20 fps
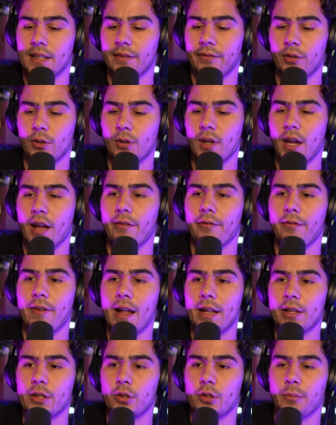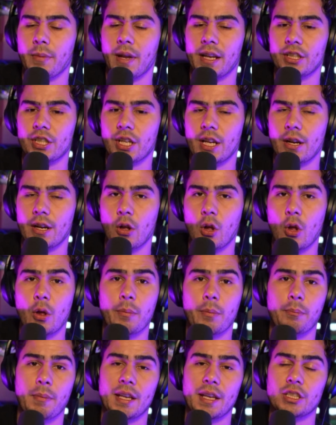you got value on my channel,
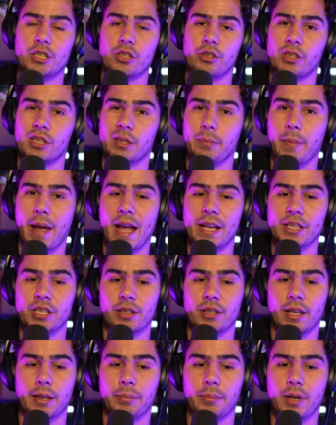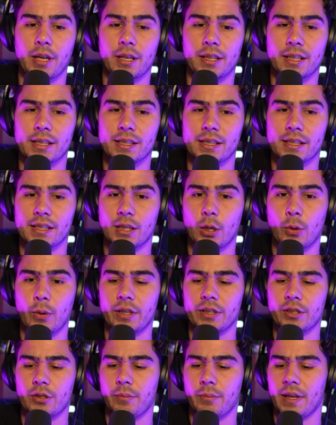make sure you smash the like button, because it's
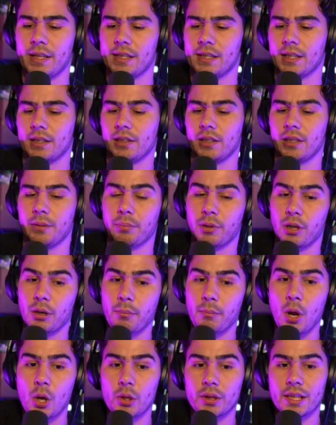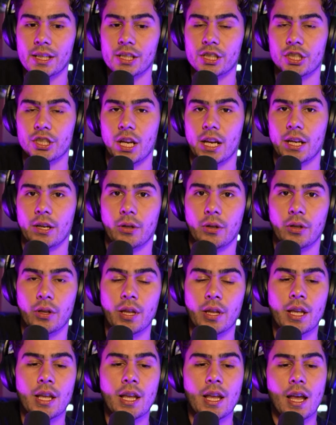going to basically promote this channel
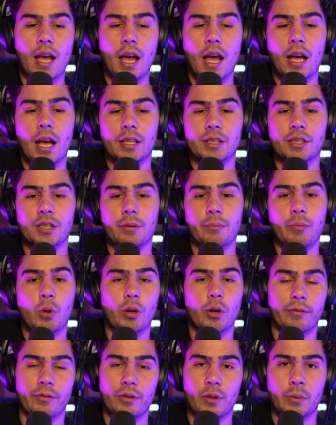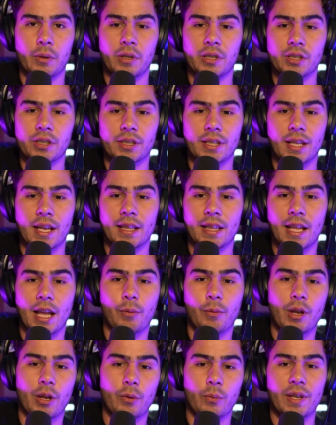to more viewers, and
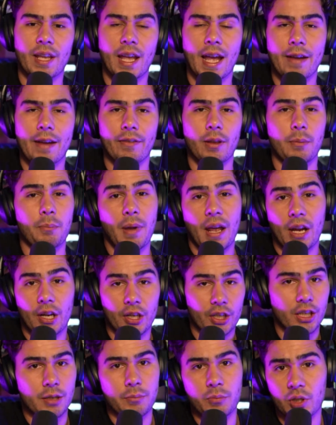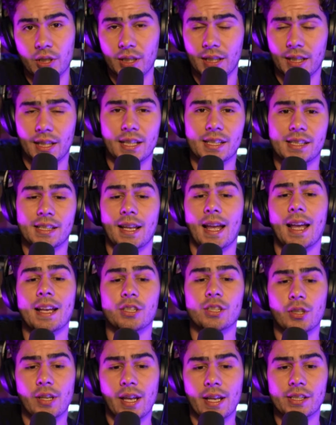that way we have a better community. Because
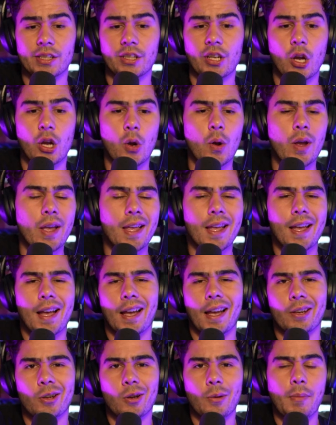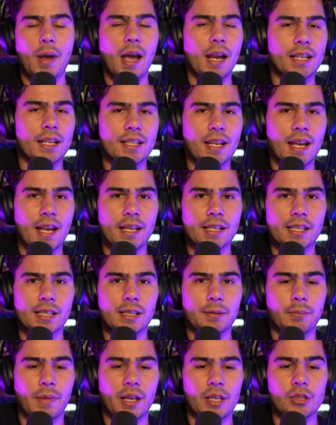as you guys know, I don't
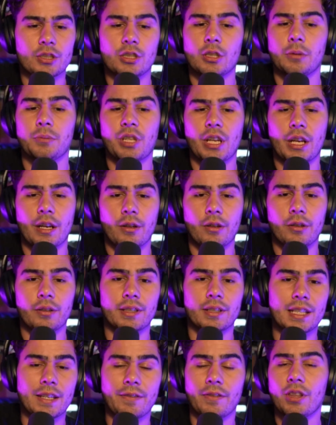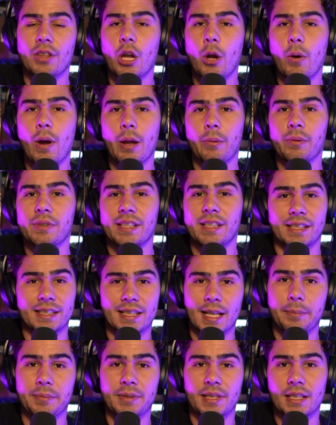monetize my YouTube channel. Even though I was
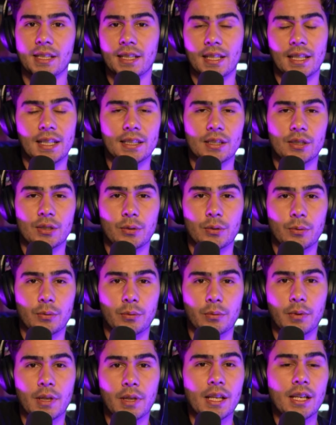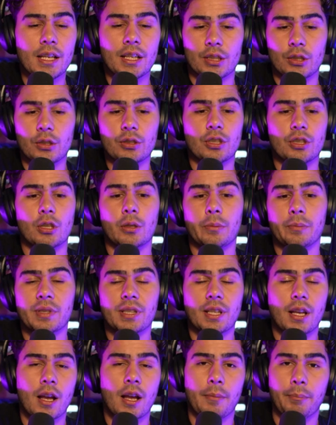accepted into
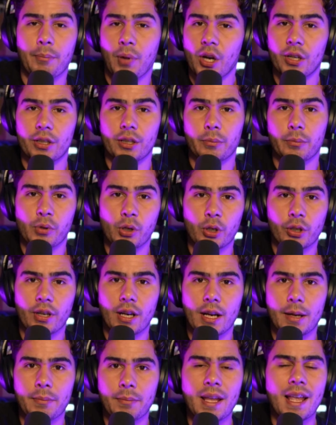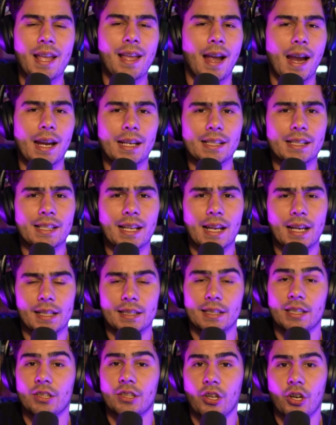YouTube's partner program, I decided
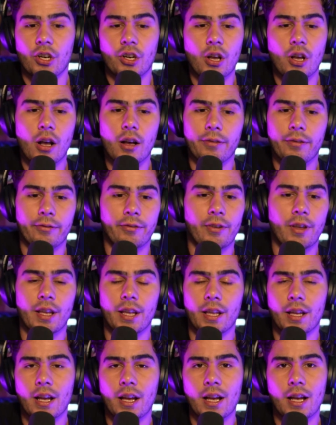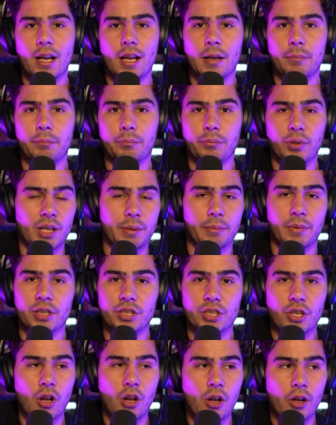to turn off pretty
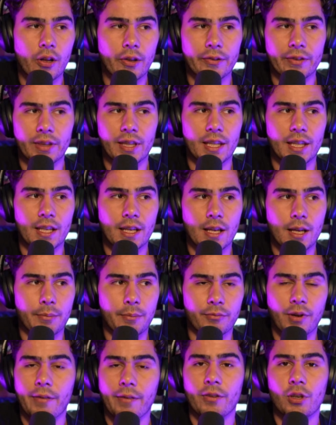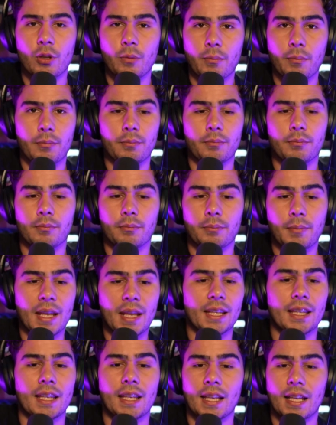much all the revenue
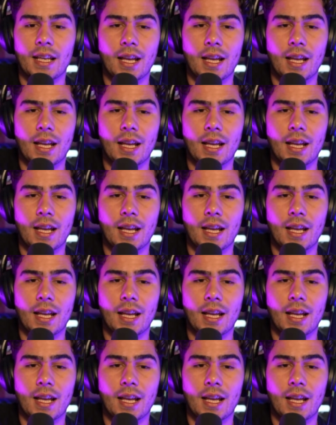making